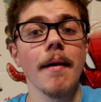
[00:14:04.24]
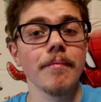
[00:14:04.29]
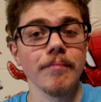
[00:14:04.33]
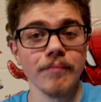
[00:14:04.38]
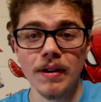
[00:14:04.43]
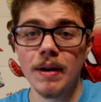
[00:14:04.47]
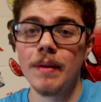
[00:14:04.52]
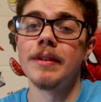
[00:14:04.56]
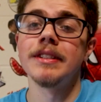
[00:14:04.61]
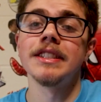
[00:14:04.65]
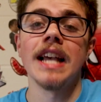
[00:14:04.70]

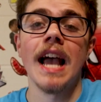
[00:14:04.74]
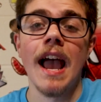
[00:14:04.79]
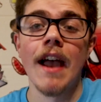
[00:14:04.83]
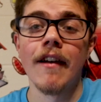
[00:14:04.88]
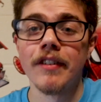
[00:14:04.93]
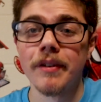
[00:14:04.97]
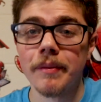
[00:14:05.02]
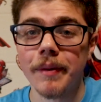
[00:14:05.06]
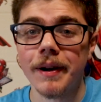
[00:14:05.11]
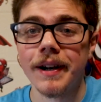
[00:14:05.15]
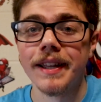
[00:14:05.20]
pretty much
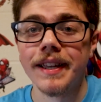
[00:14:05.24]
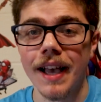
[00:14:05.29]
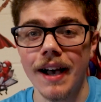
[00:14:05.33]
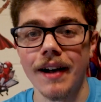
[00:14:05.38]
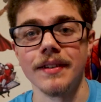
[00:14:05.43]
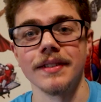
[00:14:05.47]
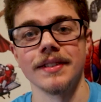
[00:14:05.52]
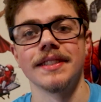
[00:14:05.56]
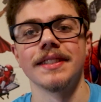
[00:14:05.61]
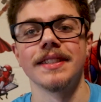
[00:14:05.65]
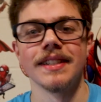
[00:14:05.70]
everybody
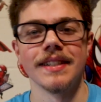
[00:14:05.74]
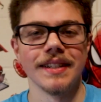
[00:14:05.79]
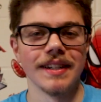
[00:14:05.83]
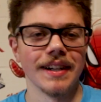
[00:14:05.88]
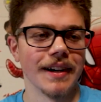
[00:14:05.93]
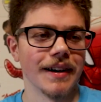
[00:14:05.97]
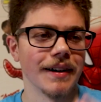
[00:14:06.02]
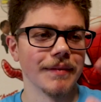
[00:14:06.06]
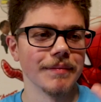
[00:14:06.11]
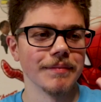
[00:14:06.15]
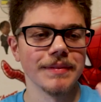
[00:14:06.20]
else.
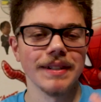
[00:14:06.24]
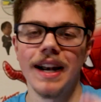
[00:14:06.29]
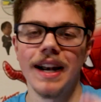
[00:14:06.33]
But